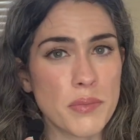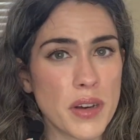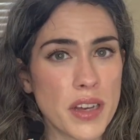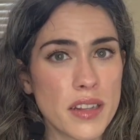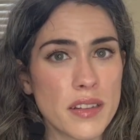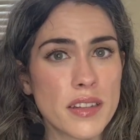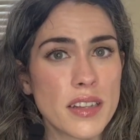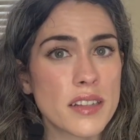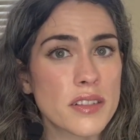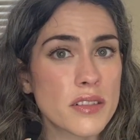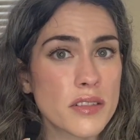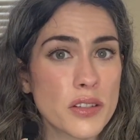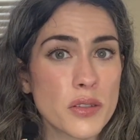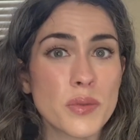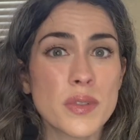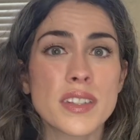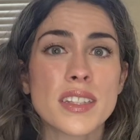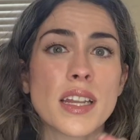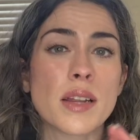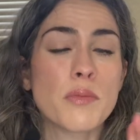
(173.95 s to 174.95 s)
but these are the
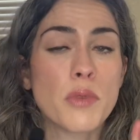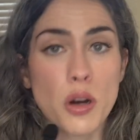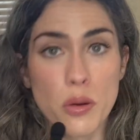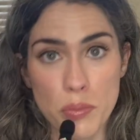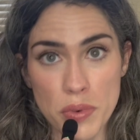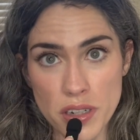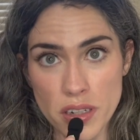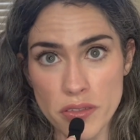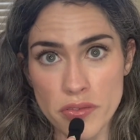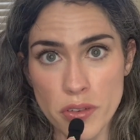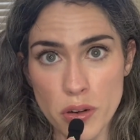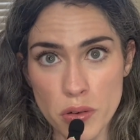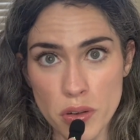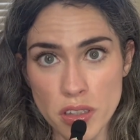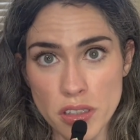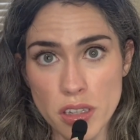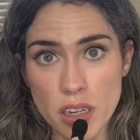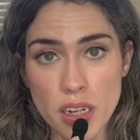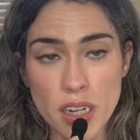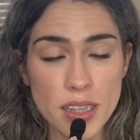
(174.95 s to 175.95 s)
ones that I'm hoping to
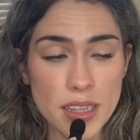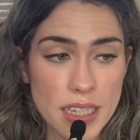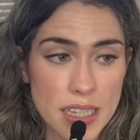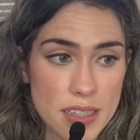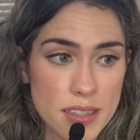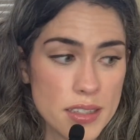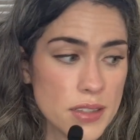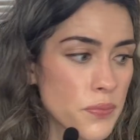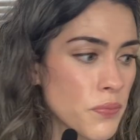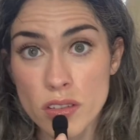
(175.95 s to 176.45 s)
focus on at least.